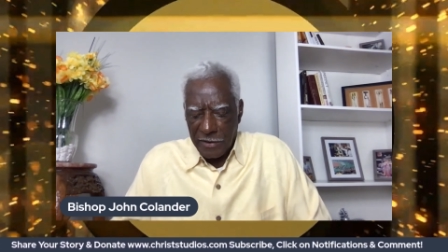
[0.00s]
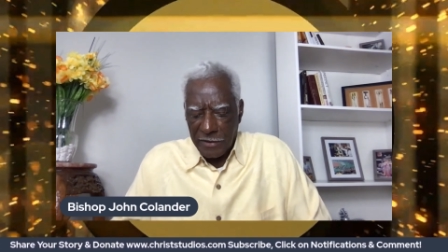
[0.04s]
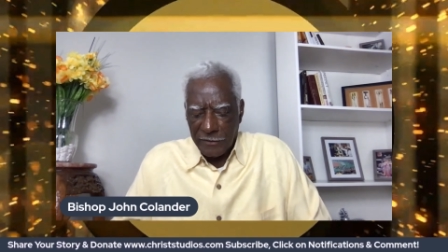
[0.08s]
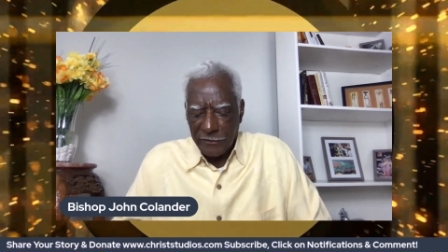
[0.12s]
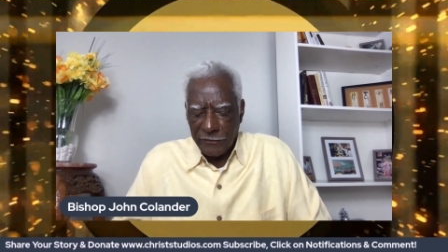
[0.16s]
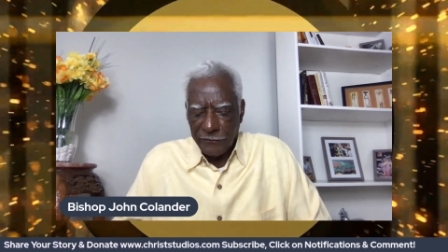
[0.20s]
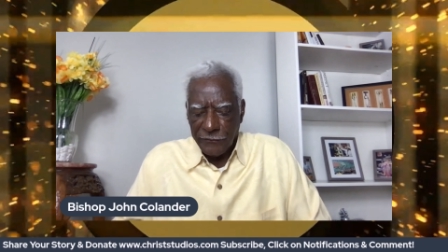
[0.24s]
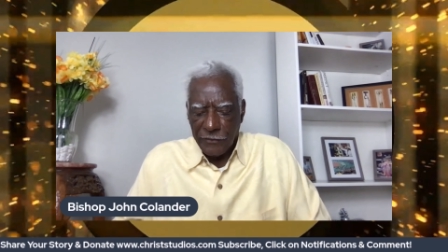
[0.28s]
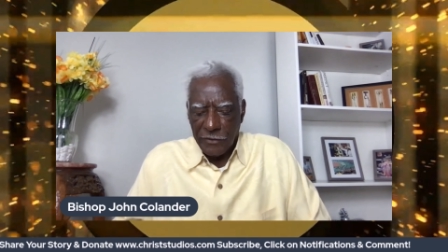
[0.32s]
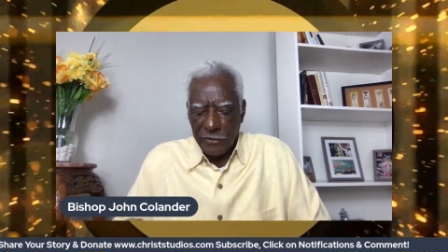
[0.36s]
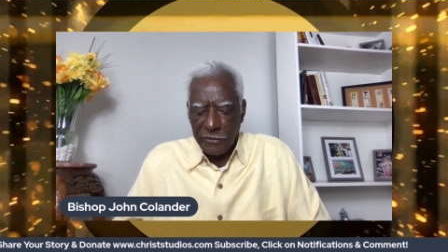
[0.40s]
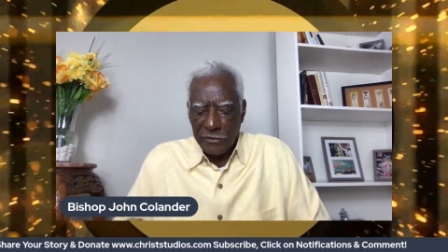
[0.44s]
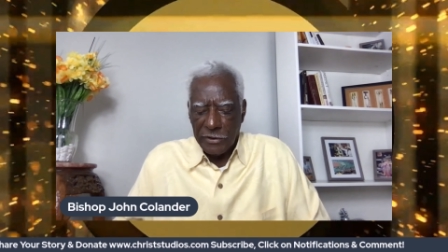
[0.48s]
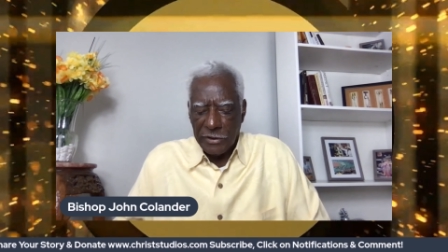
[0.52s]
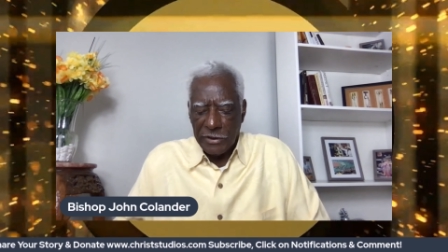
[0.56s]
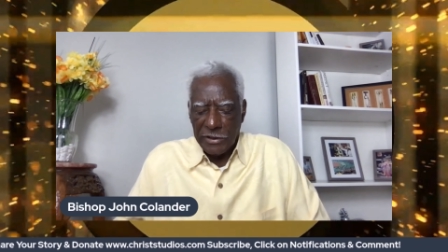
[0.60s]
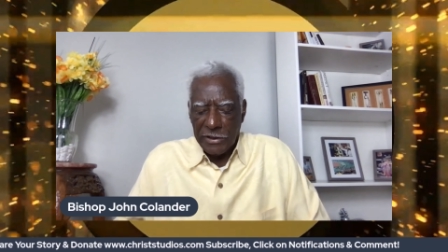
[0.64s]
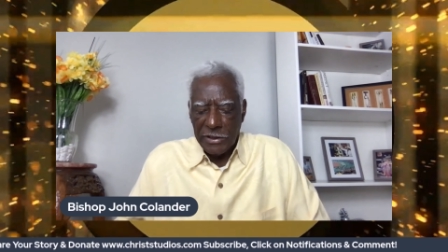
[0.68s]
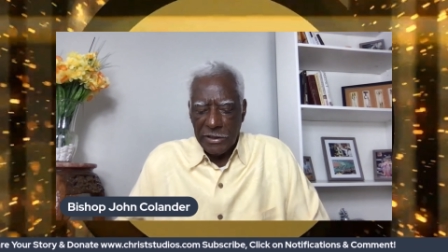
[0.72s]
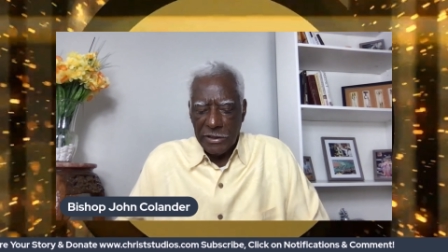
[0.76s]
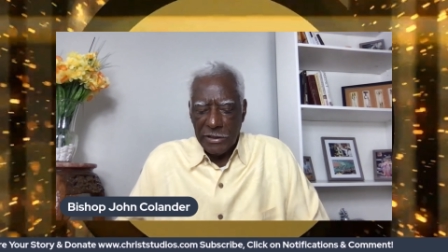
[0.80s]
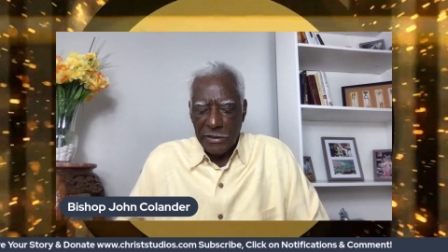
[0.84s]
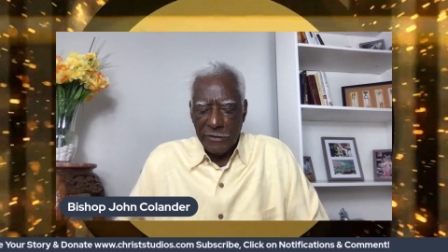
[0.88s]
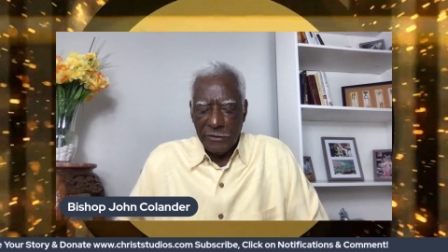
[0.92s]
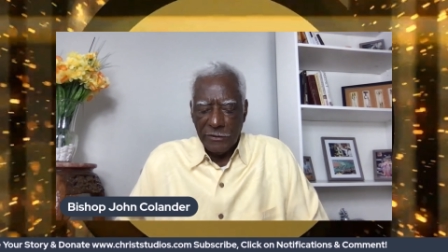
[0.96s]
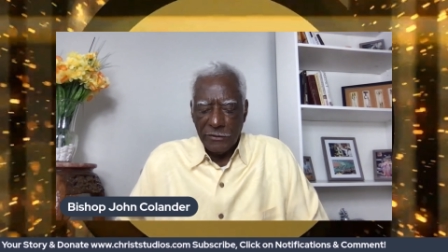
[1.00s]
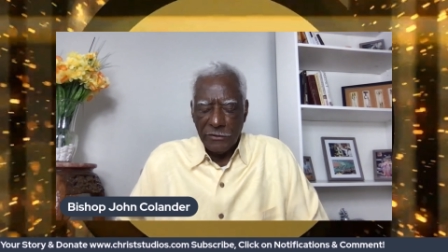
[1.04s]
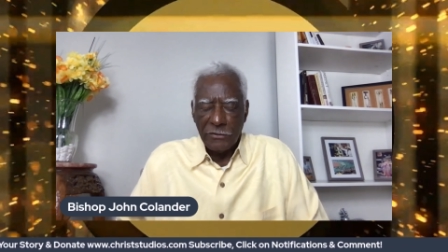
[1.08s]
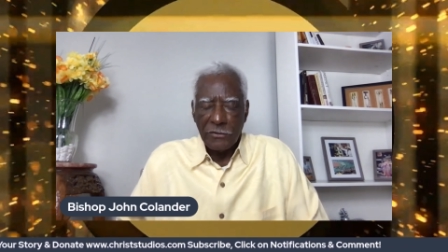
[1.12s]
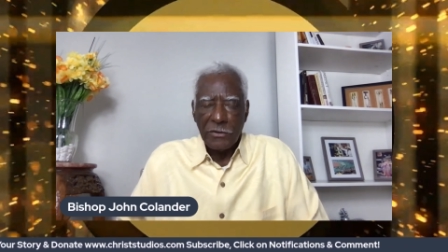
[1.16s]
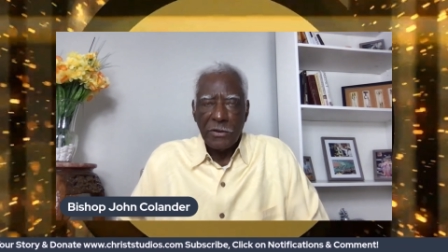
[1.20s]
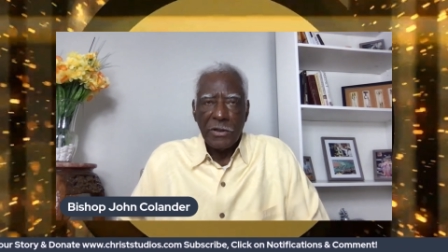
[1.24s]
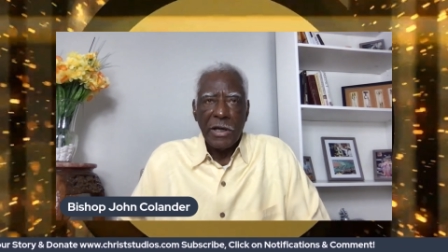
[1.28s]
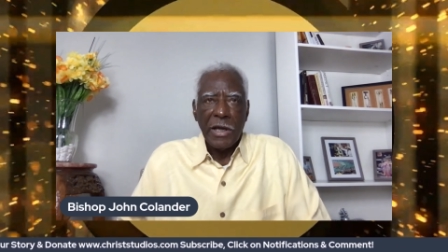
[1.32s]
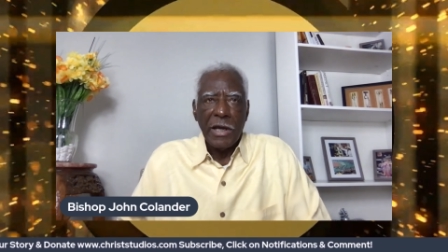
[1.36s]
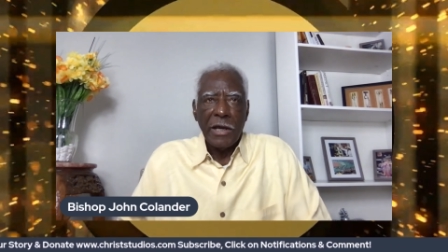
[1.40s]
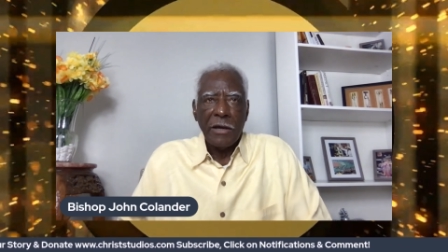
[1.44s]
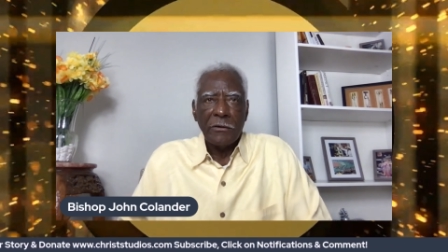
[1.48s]
is very key to
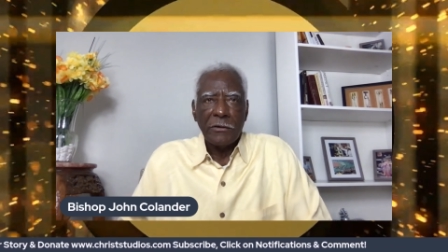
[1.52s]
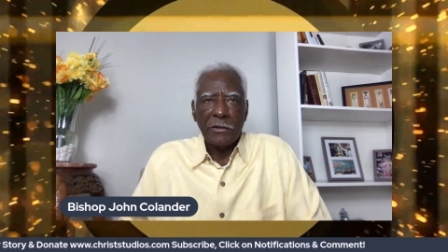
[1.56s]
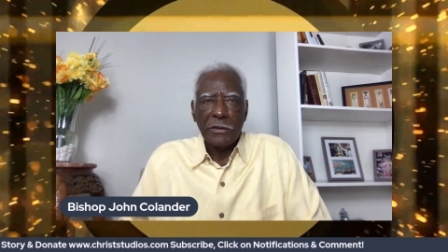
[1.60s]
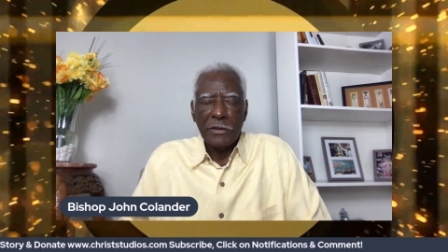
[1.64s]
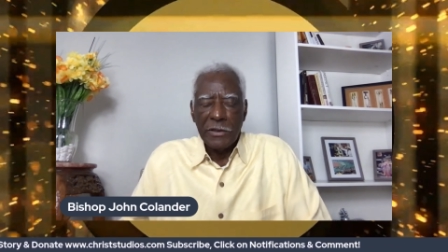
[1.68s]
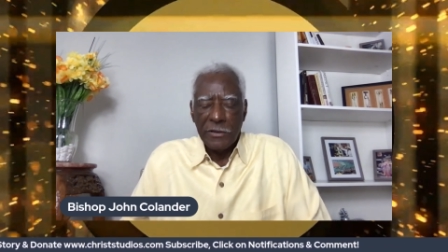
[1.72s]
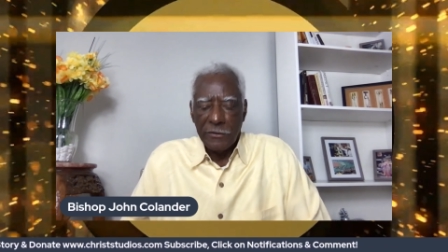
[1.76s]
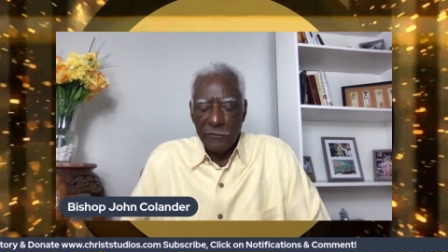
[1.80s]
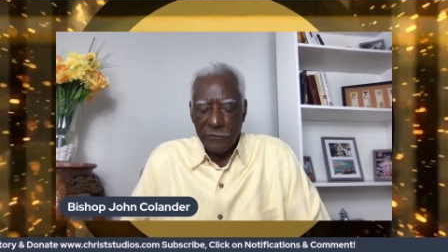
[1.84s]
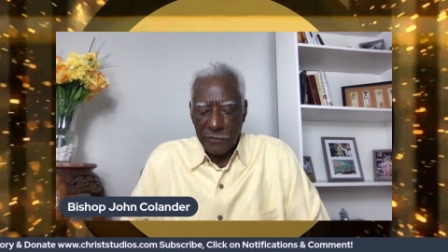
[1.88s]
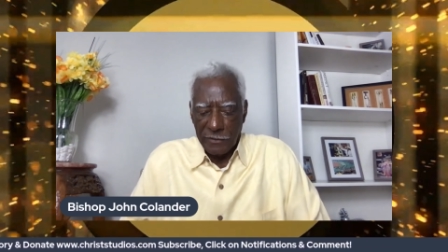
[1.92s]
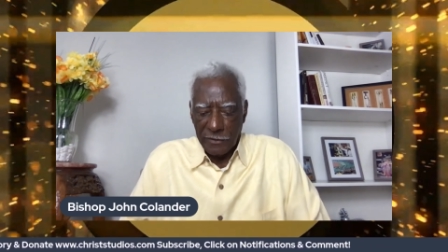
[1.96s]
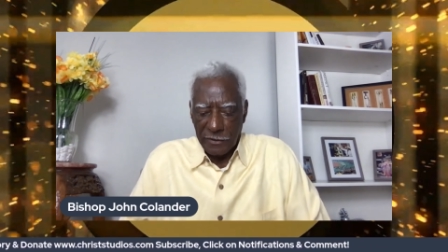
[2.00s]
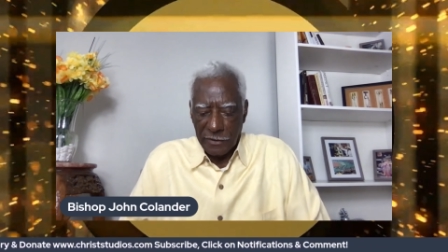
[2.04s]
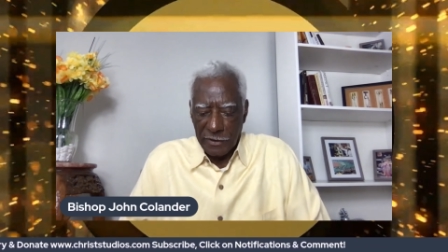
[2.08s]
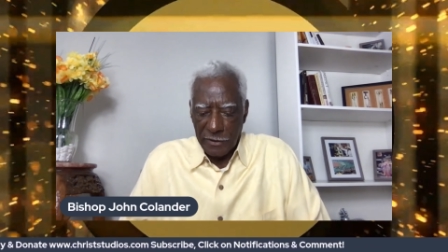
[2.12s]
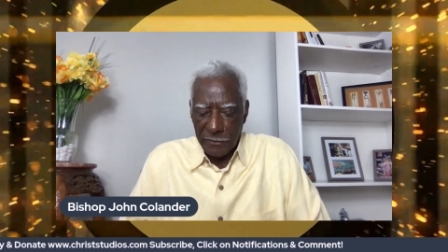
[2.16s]
our living.